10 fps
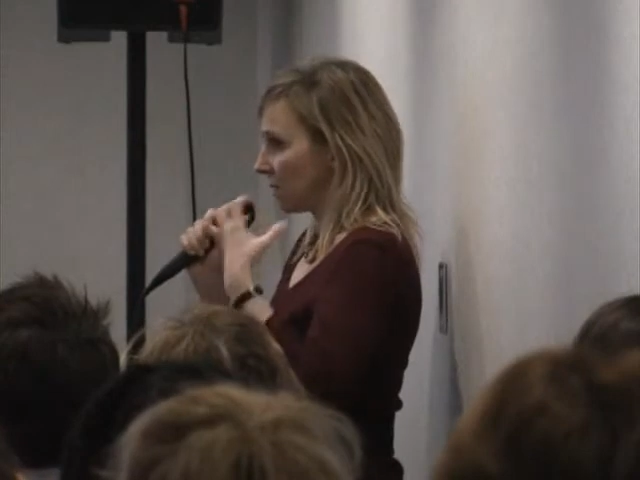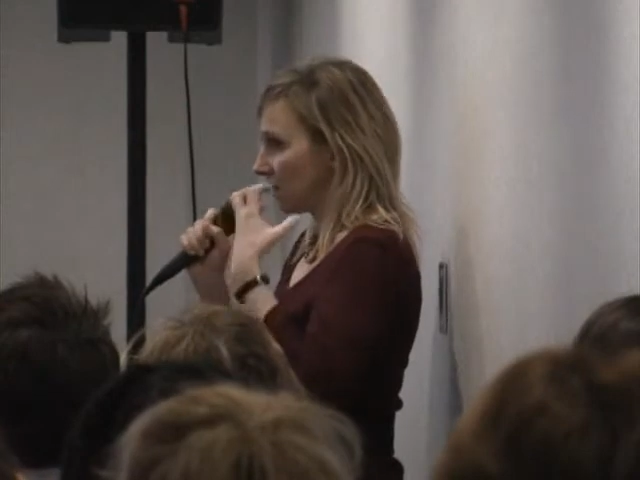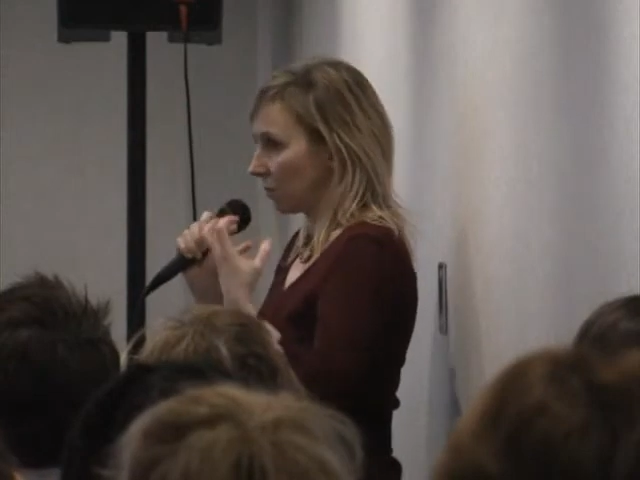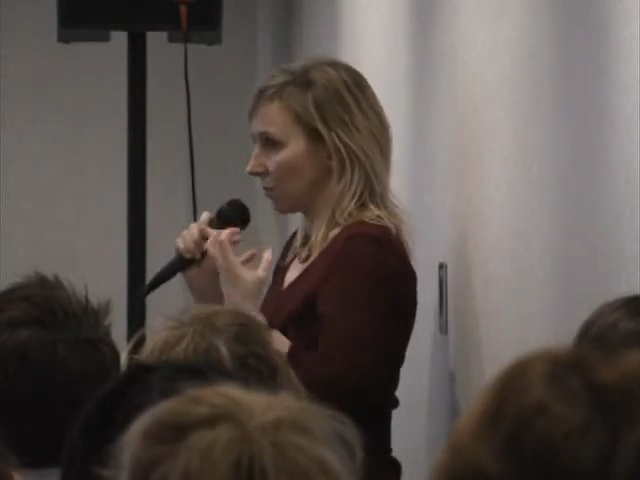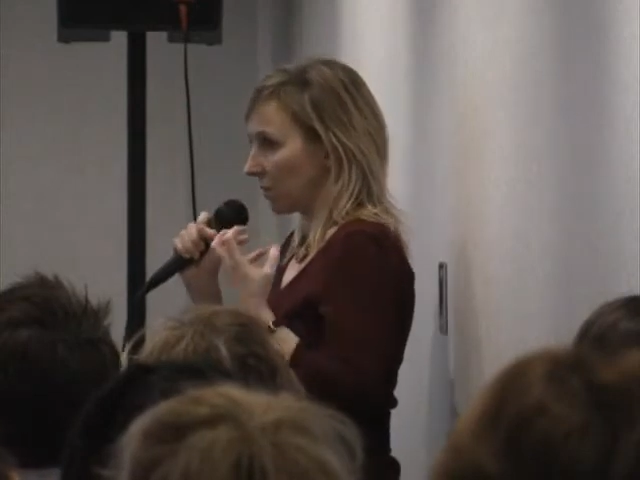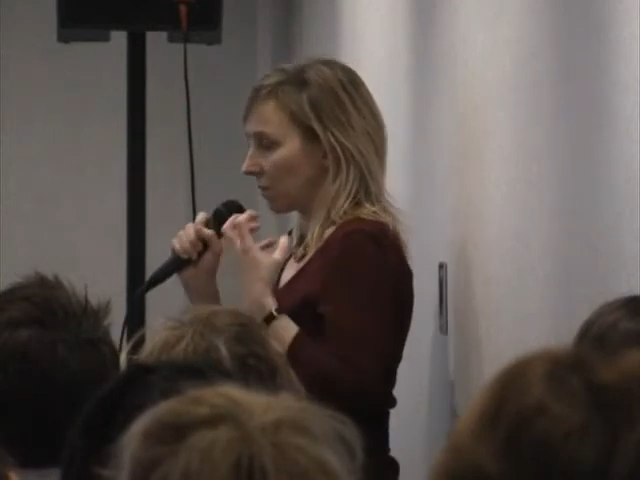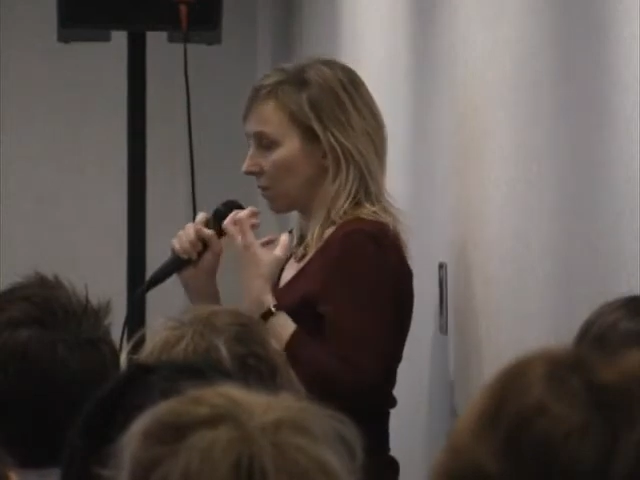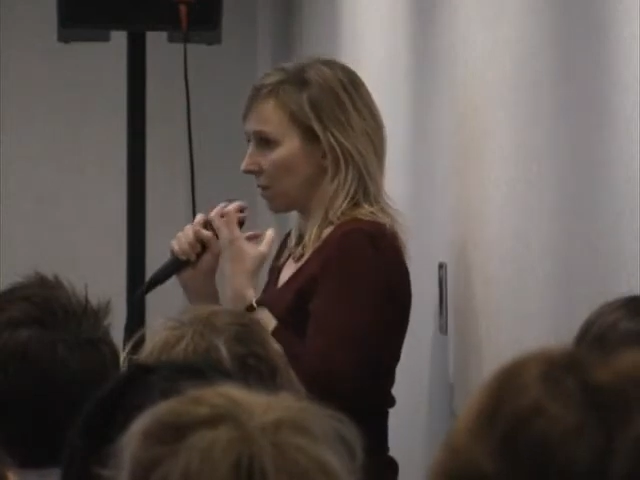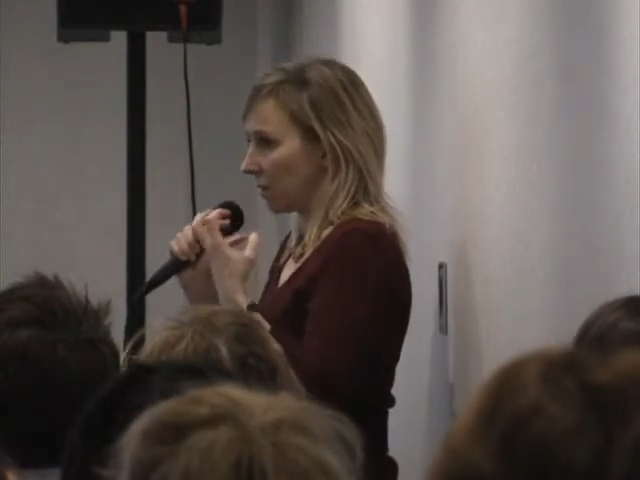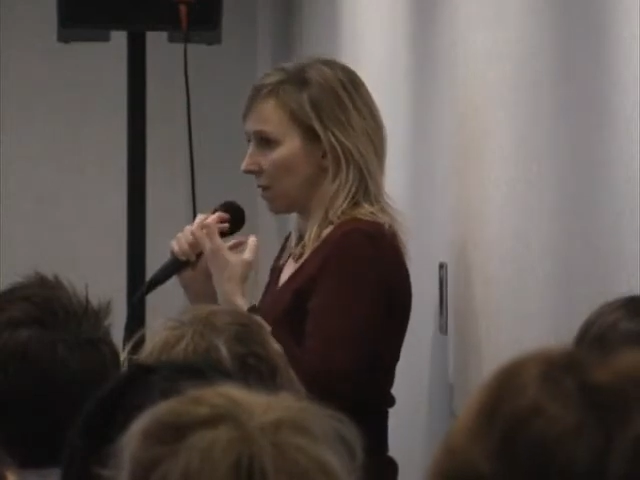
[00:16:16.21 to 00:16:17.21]
you know,
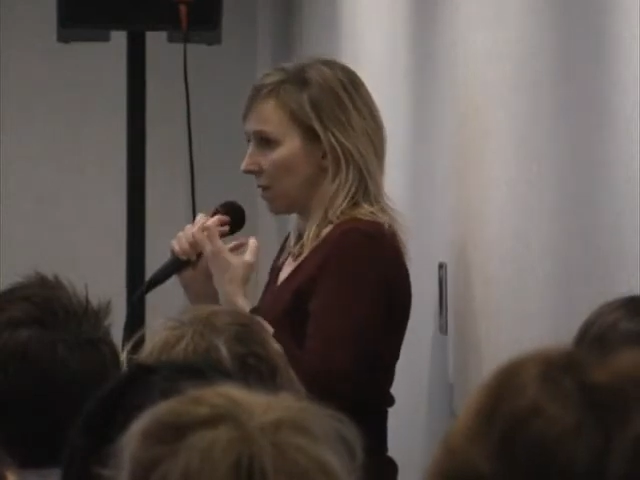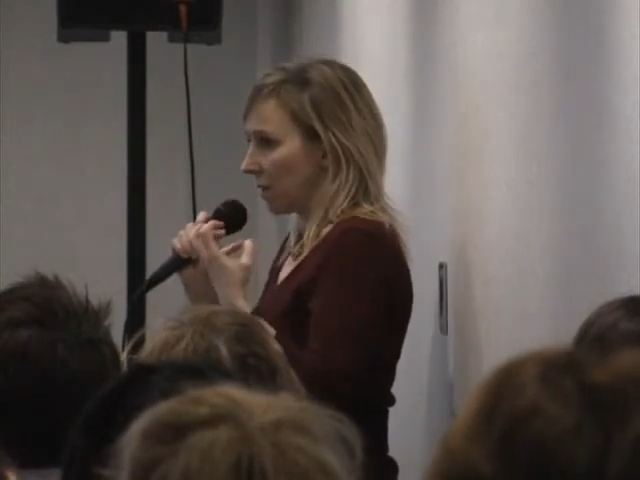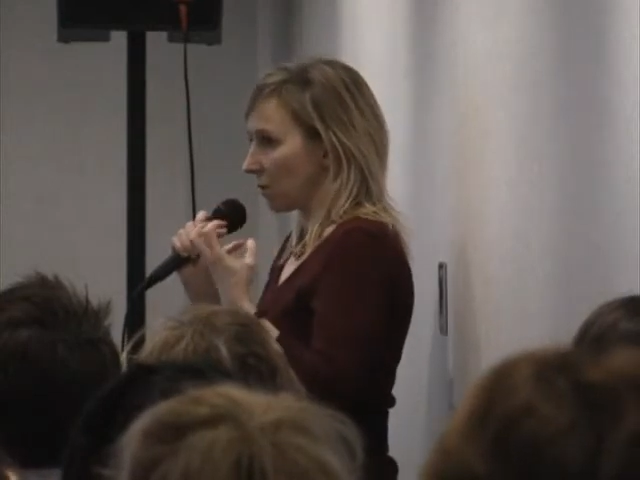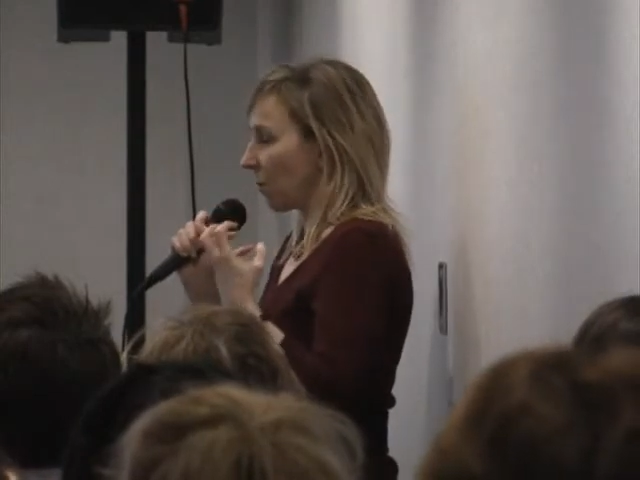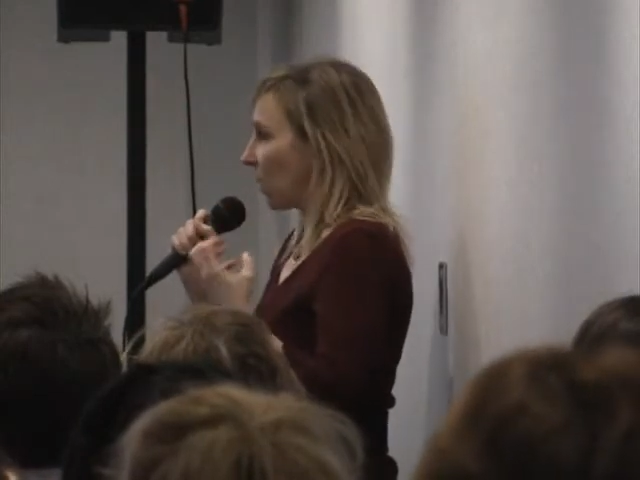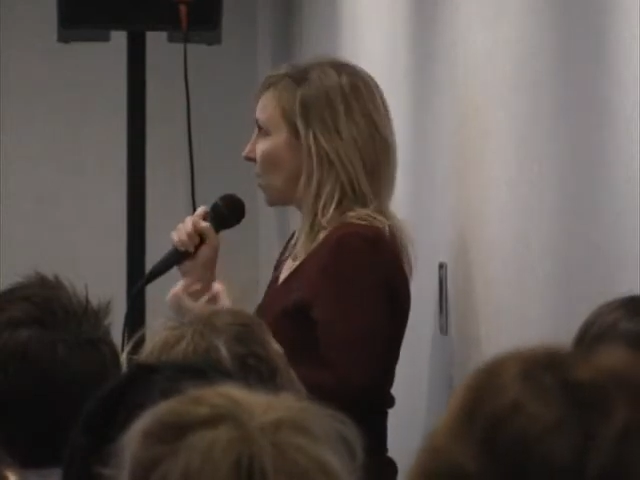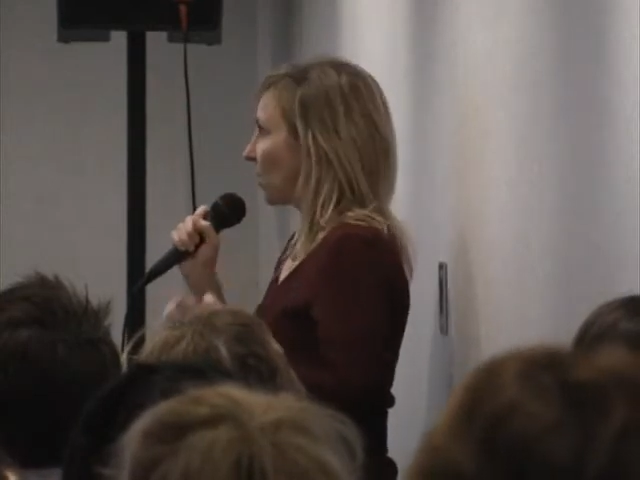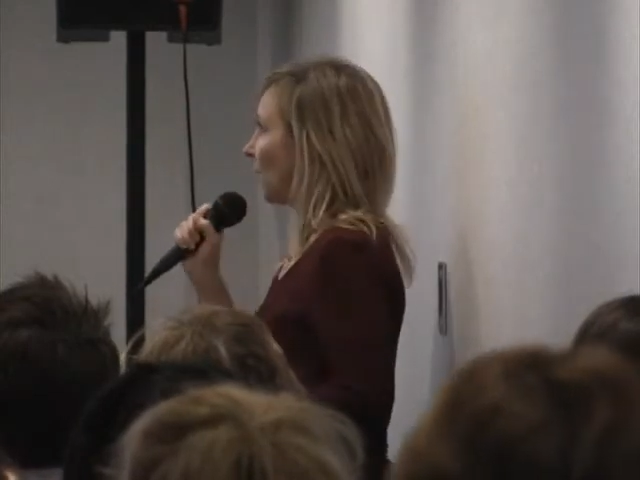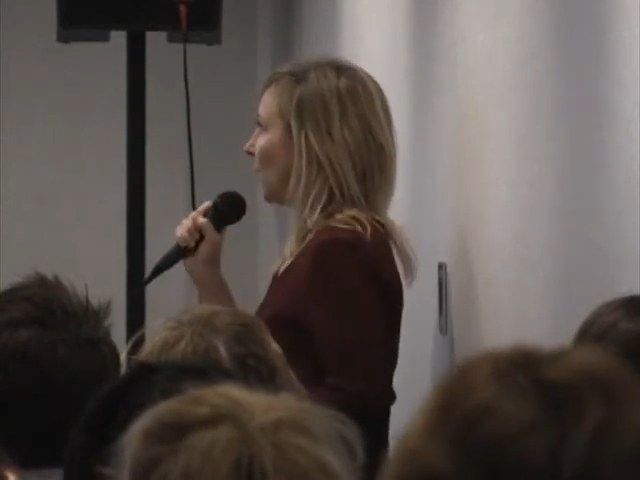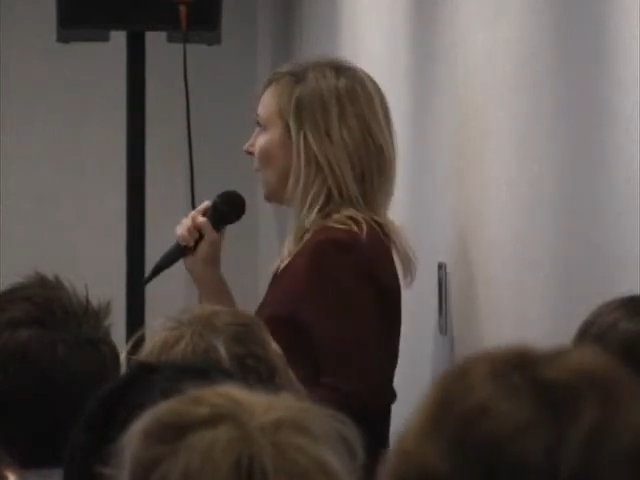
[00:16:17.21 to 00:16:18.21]
the
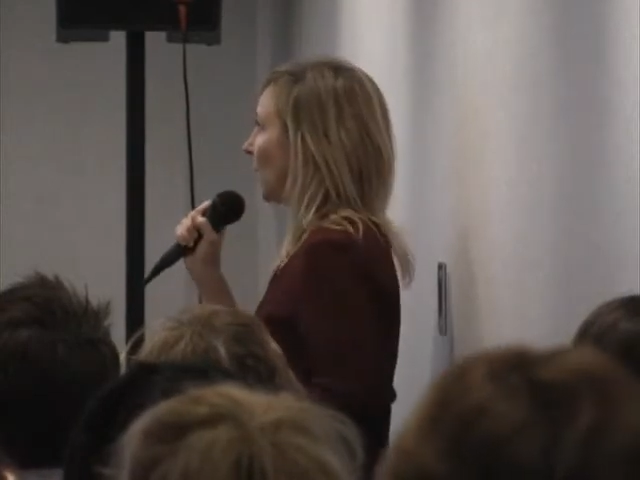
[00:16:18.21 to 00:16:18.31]
reply.